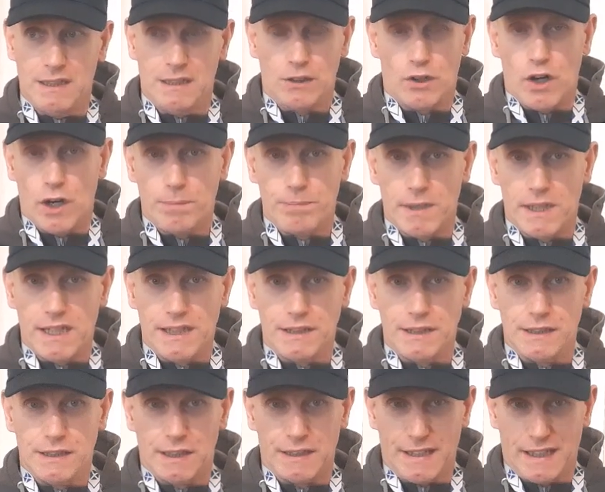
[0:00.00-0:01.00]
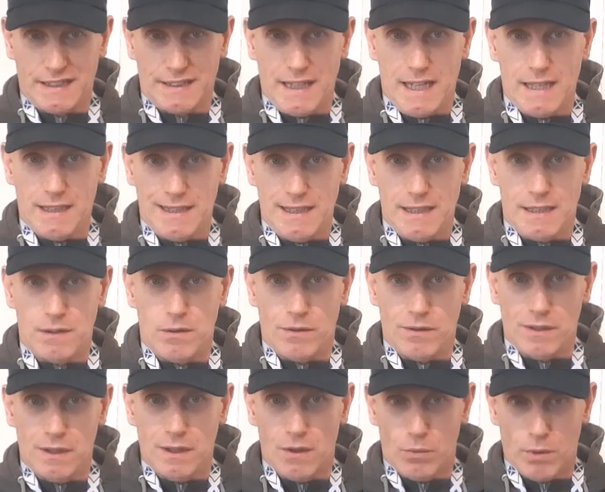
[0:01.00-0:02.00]
Corporations are dictating here
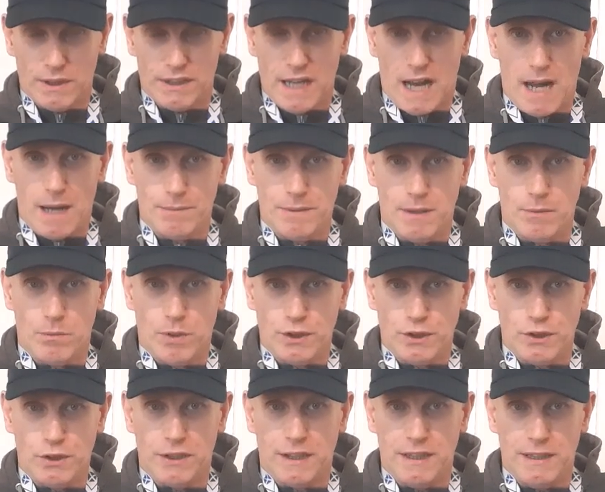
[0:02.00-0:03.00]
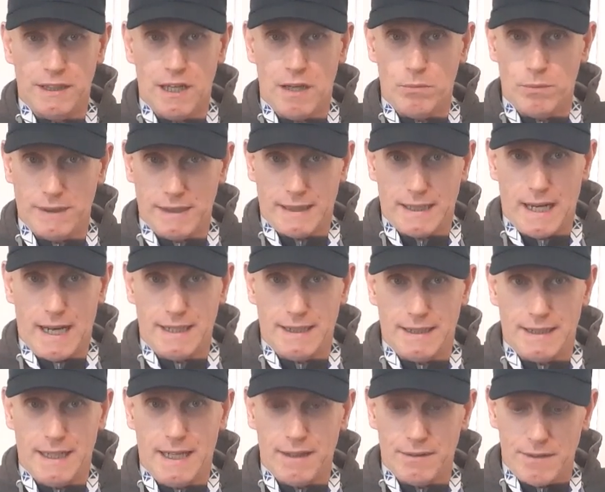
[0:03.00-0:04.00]
what's happening, what you can do, what you can't
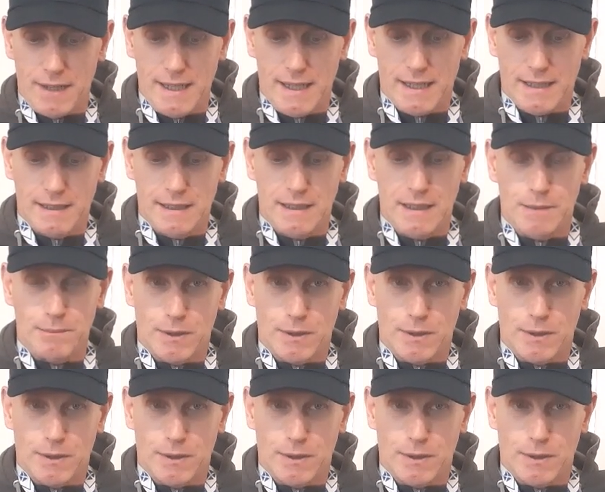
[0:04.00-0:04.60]
do, right?